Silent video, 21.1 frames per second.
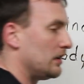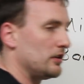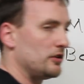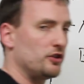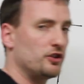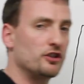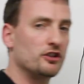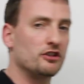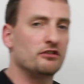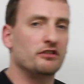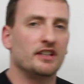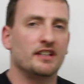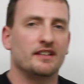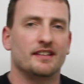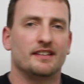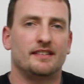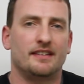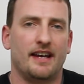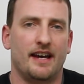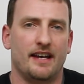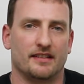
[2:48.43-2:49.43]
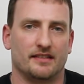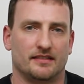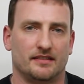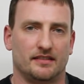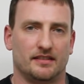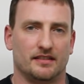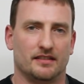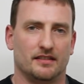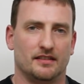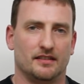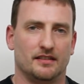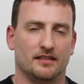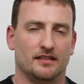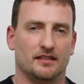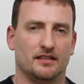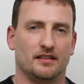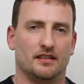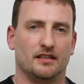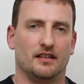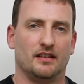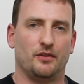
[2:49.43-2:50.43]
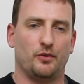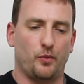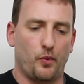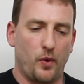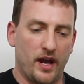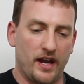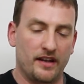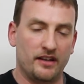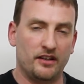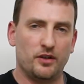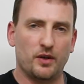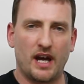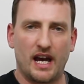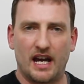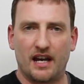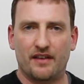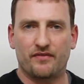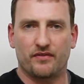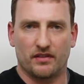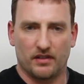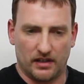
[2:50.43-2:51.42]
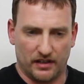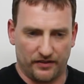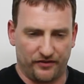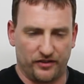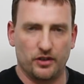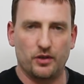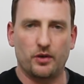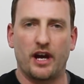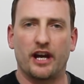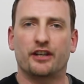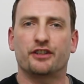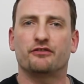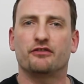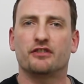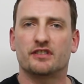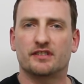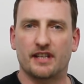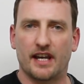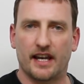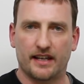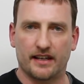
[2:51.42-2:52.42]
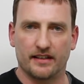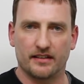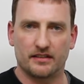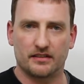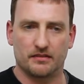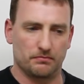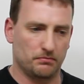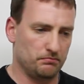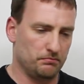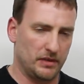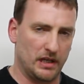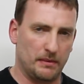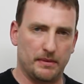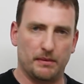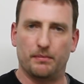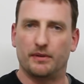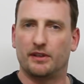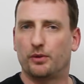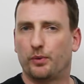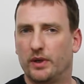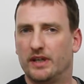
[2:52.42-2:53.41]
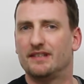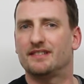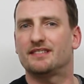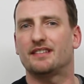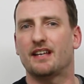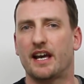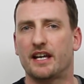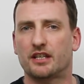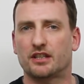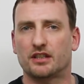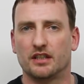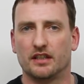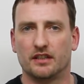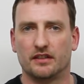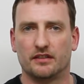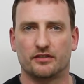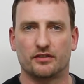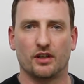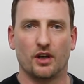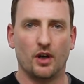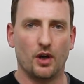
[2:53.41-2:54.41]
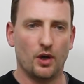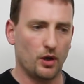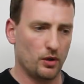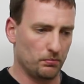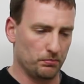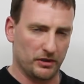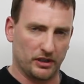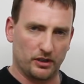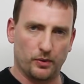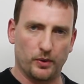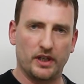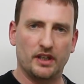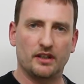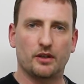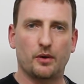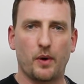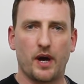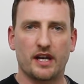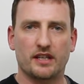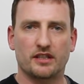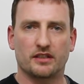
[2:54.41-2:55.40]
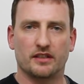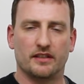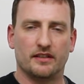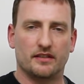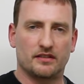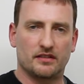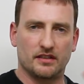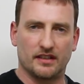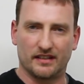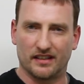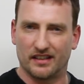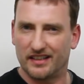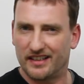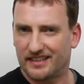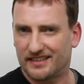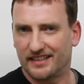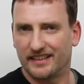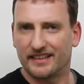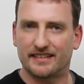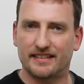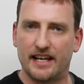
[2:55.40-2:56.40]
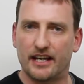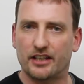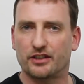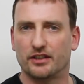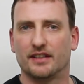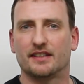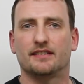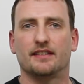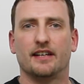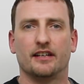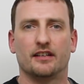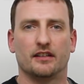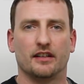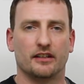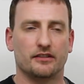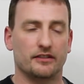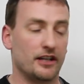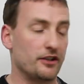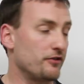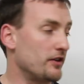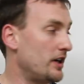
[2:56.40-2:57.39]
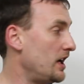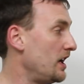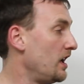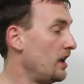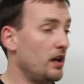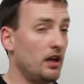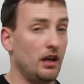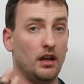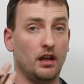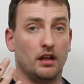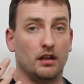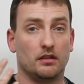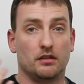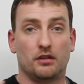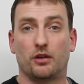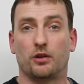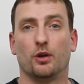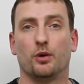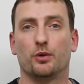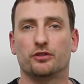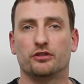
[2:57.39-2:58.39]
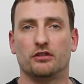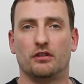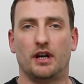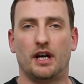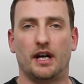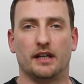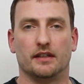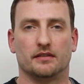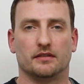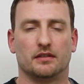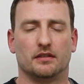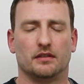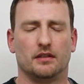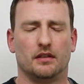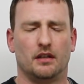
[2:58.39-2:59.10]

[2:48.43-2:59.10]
During the test, when you have a few extra seconds, maybe between sections, between questions, in the listening section, etc., close your eyes.